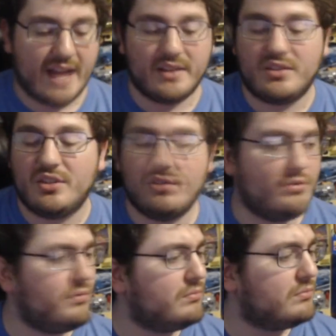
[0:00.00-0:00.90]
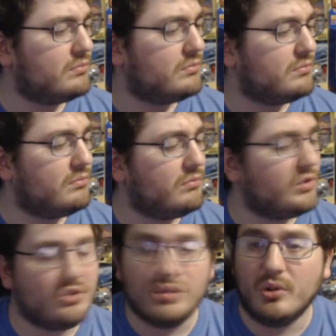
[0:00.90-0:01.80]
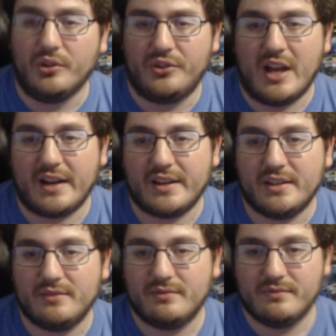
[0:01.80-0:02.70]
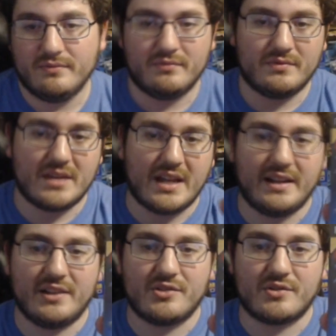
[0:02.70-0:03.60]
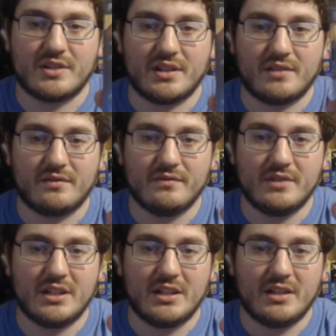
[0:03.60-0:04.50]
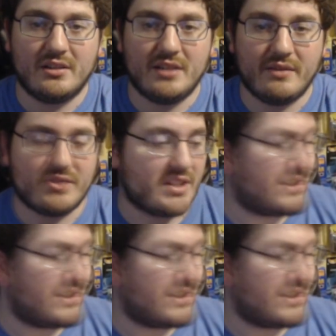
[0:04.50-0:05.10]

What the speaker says: 2 Dual Saga. Kind of interesting. Never seen it